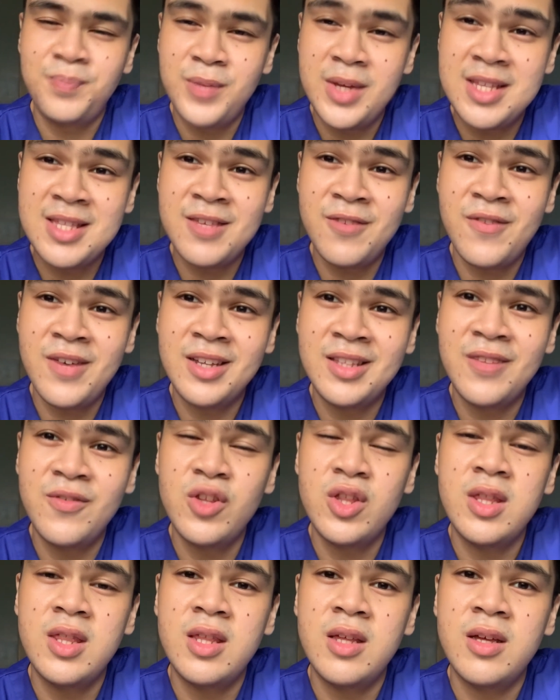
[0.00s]
It's effective
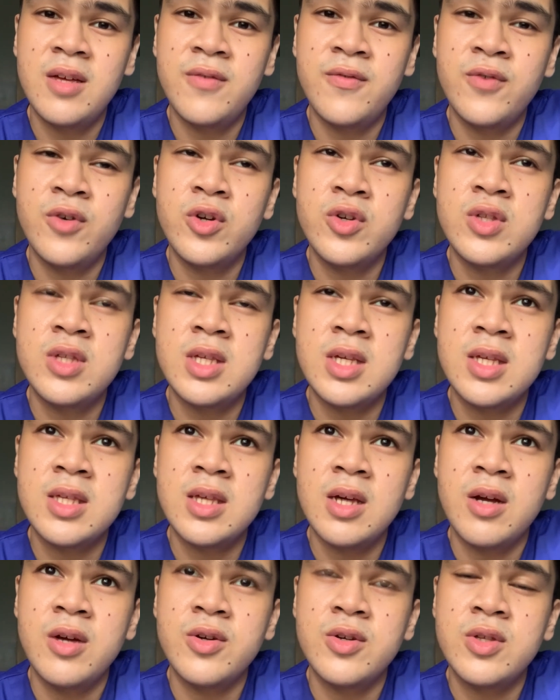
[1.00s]
within the first 6
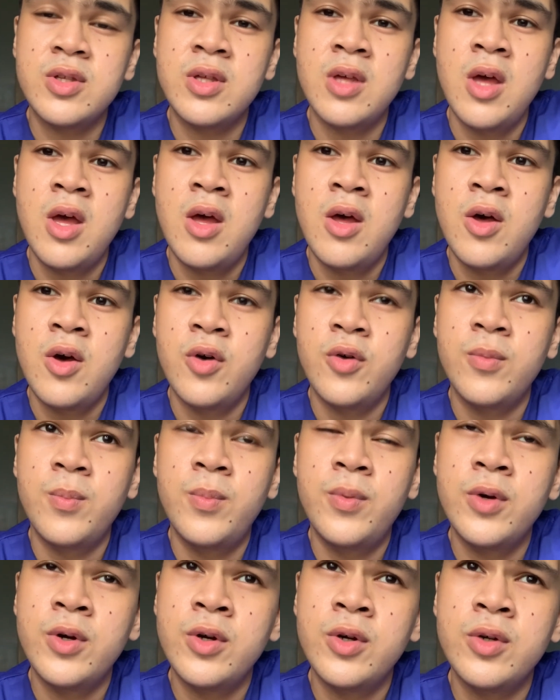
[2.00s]
hours of
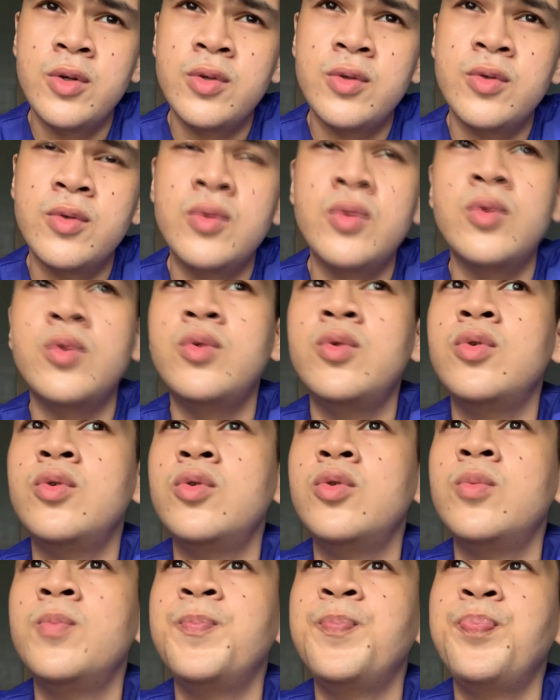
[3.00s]
birth
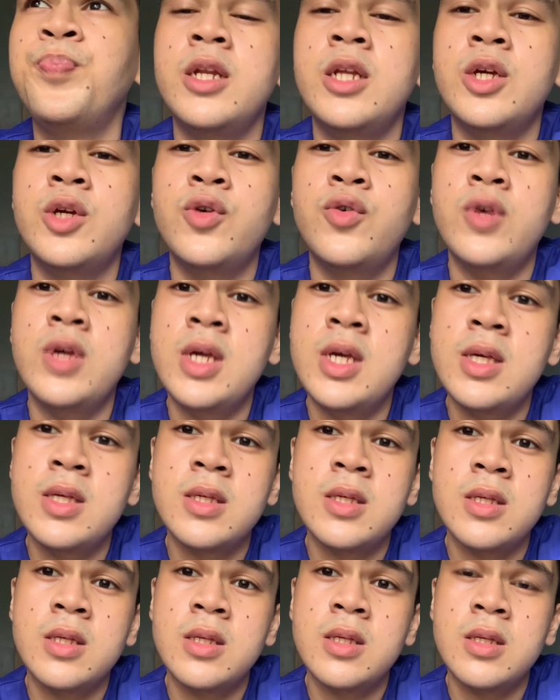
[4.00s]
to
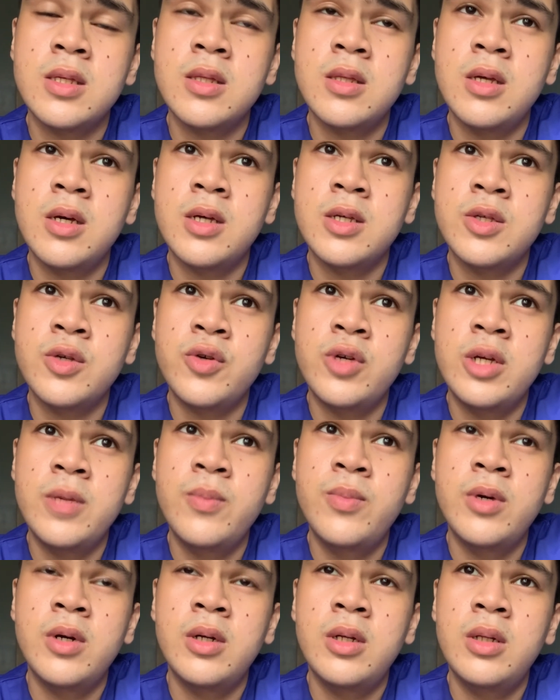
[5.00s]
decrease the
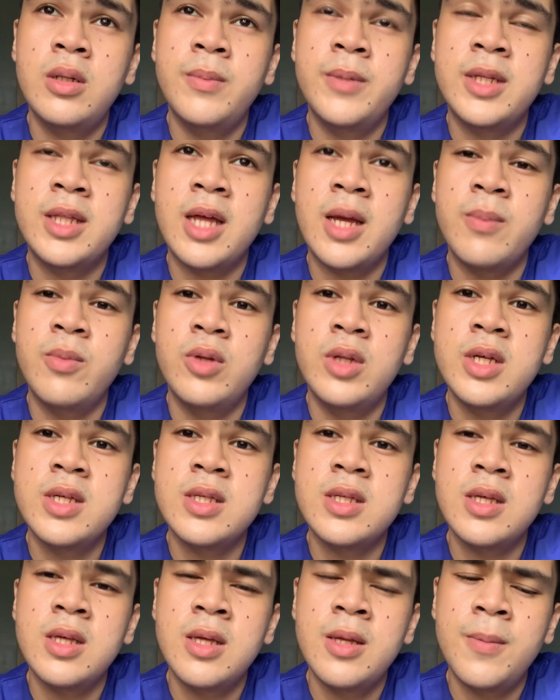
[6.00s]
cerebral
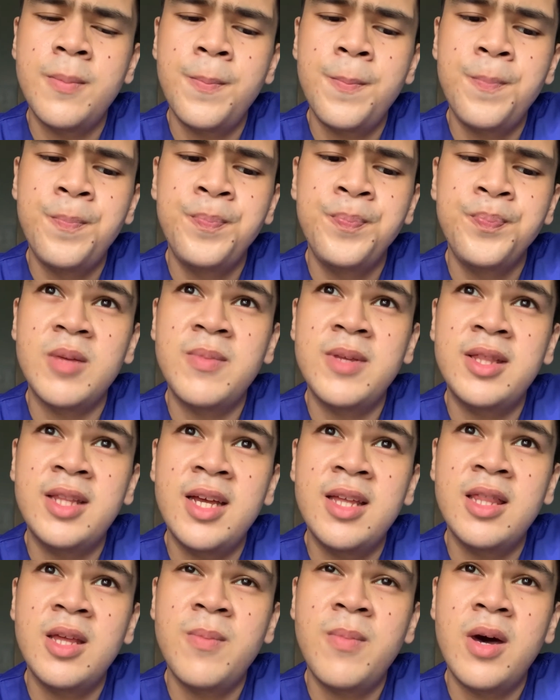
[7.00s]
metabolism and
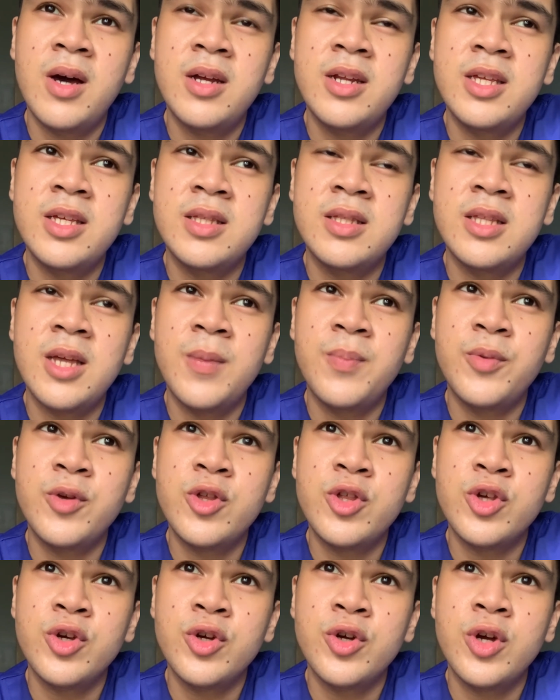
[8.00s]
maintain the body
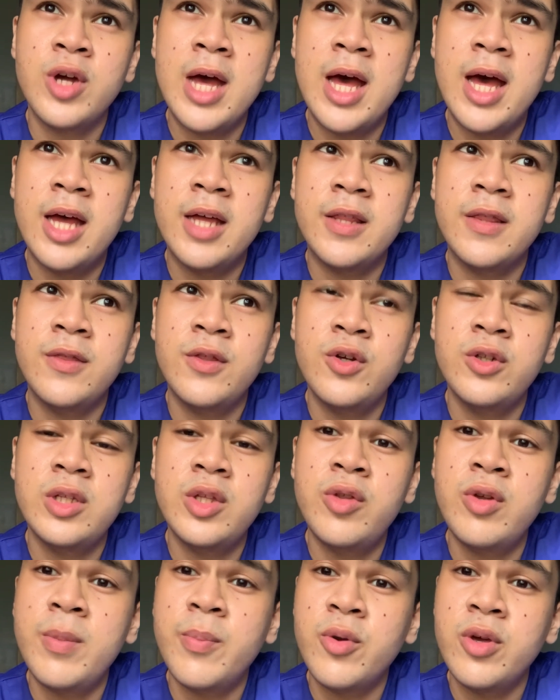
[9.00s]
temperature at
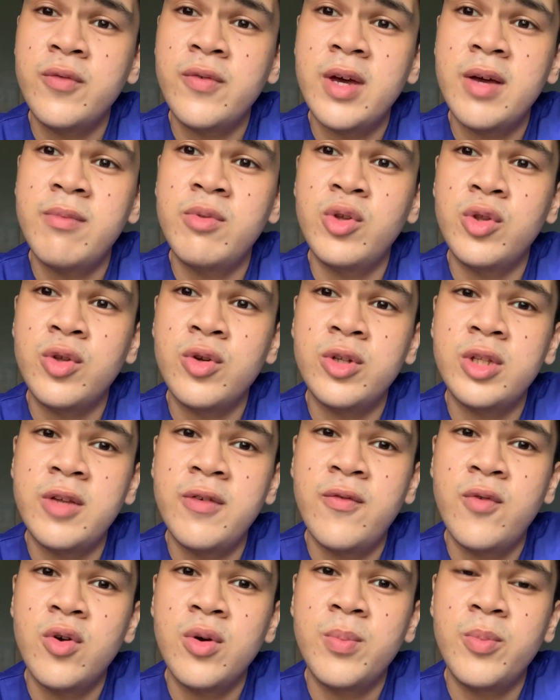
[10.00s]
33.5 to
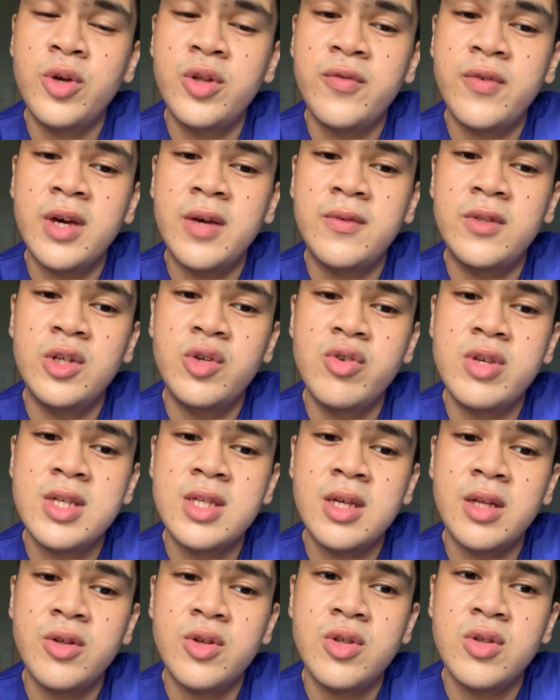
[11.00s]
34.5 degrees
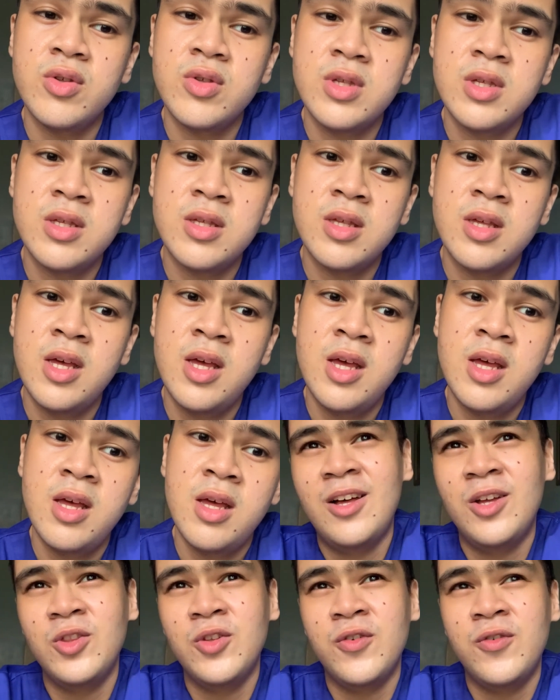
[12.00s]
Celsius. A
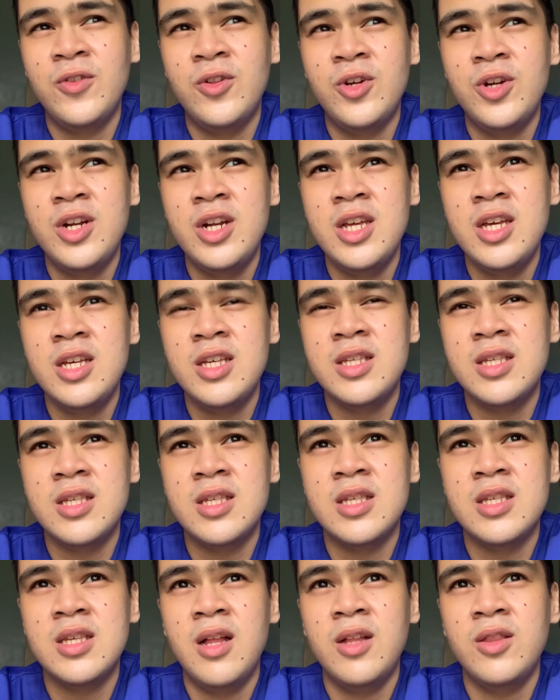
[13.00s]
lot of
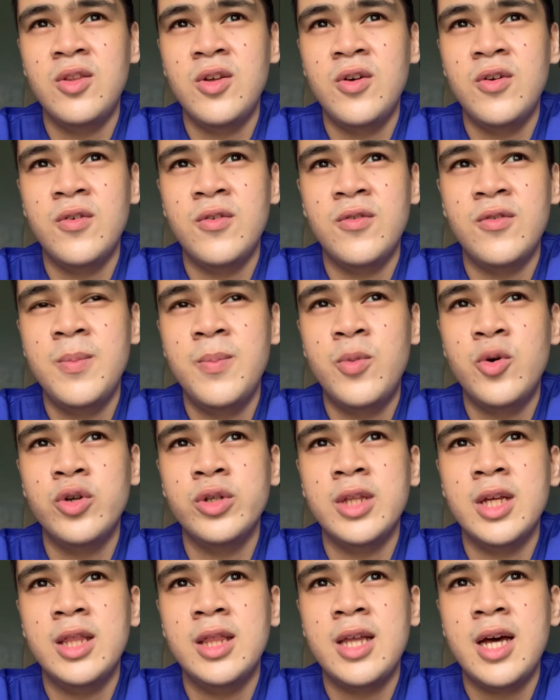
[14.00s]
learnings, a lot of
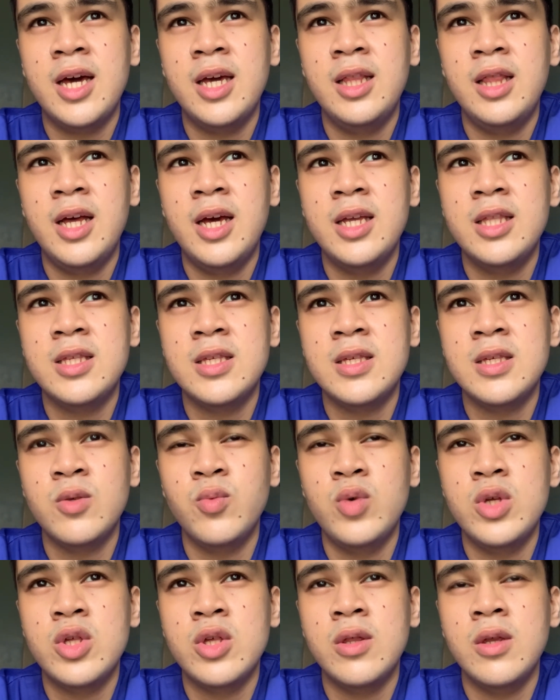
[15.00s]
important highlights
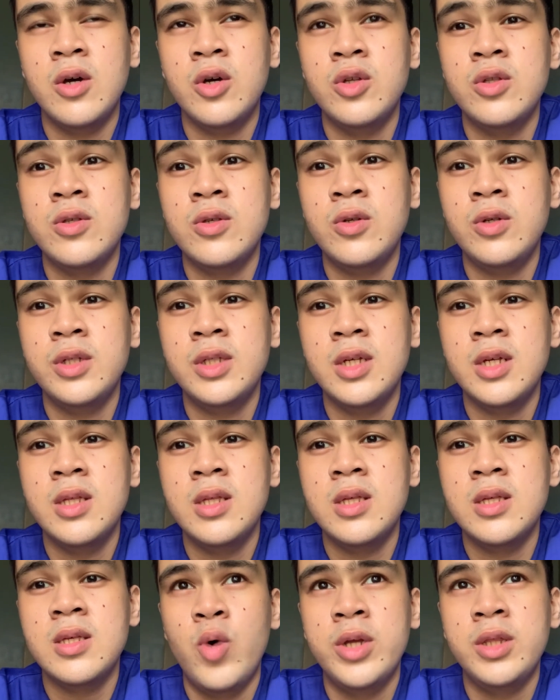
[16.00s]
which the
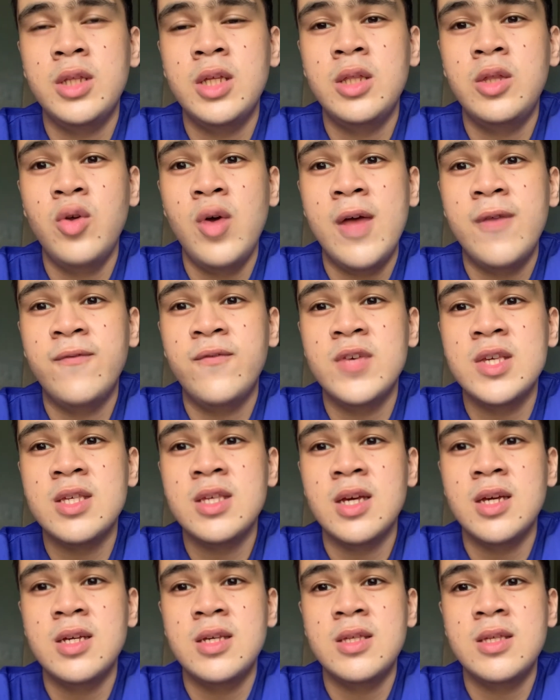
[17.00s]
consultants wanted to
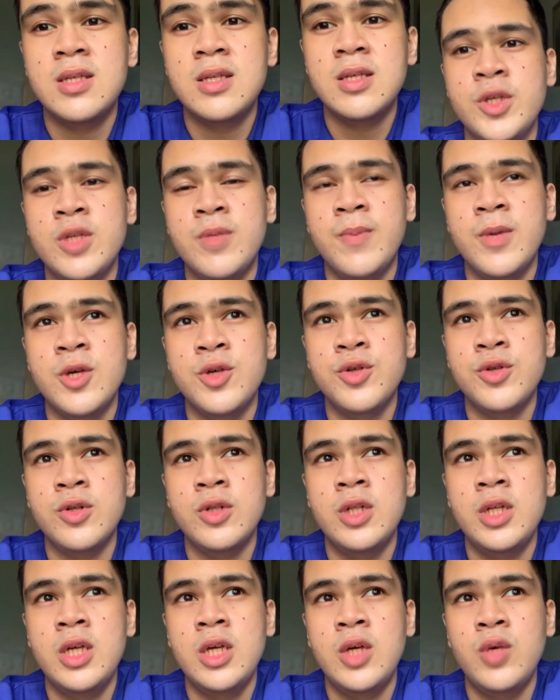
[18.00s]
emphasize,
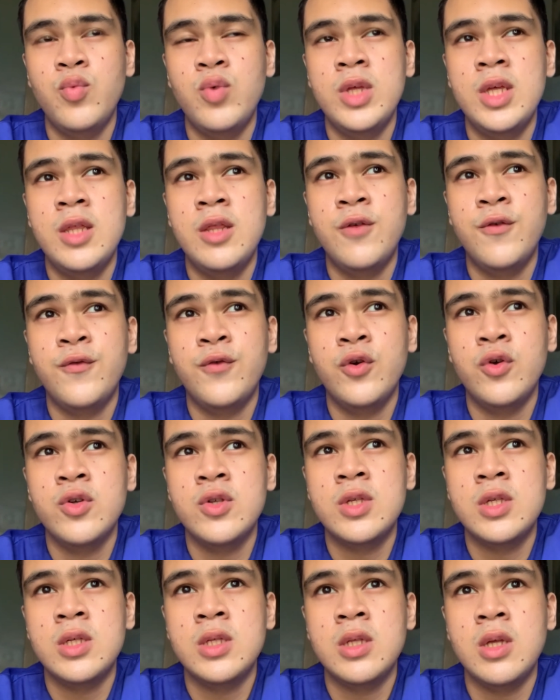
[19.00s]
especially within the
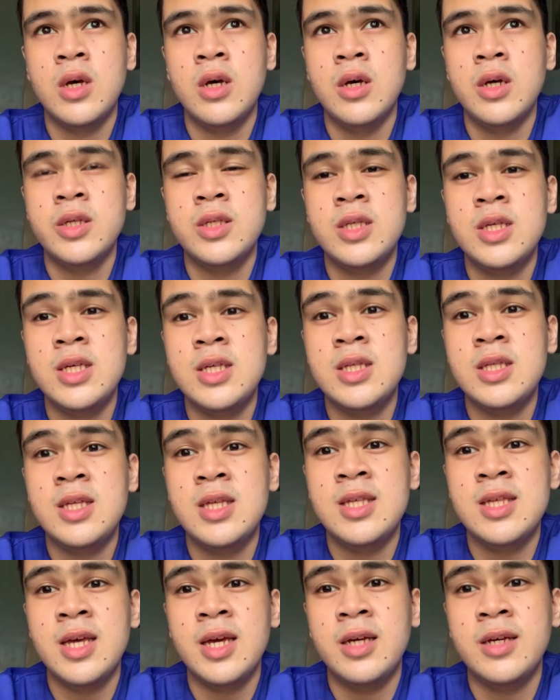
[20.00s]
first 60
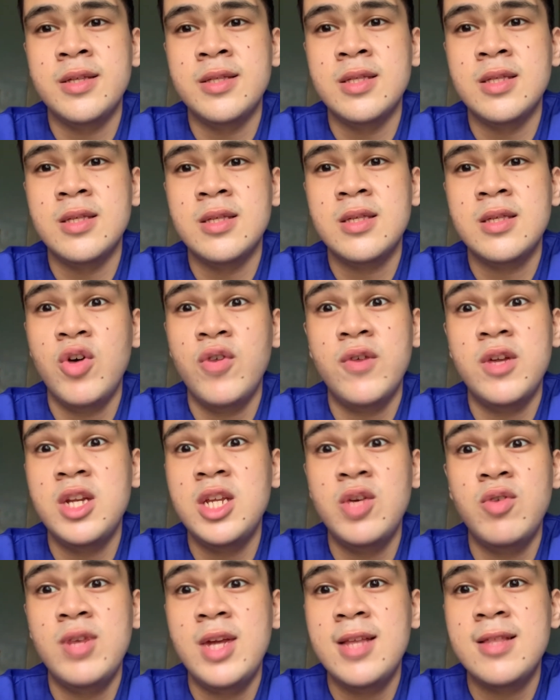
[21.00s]
seconds of a
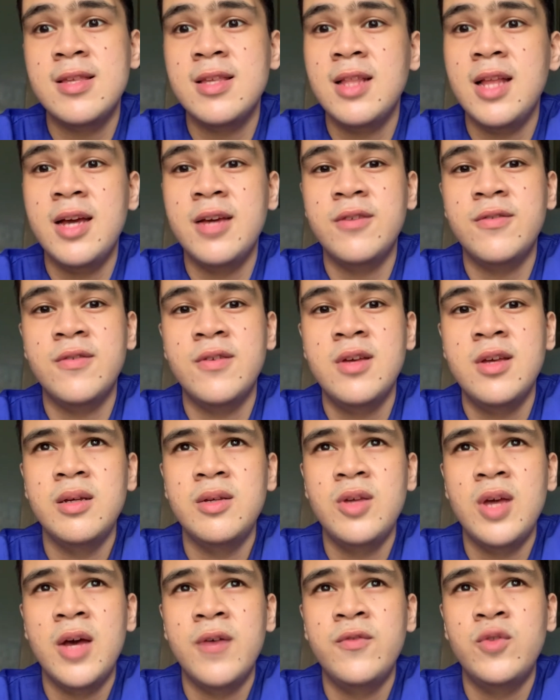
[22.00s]
neonate's life.
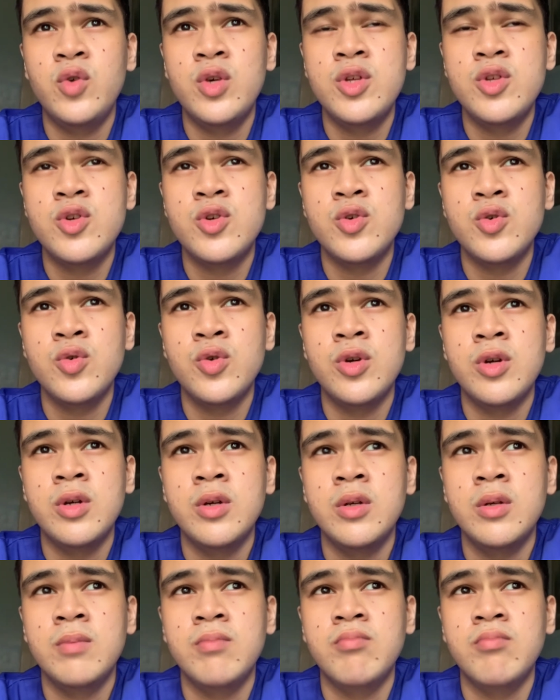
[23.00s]
You have to ensure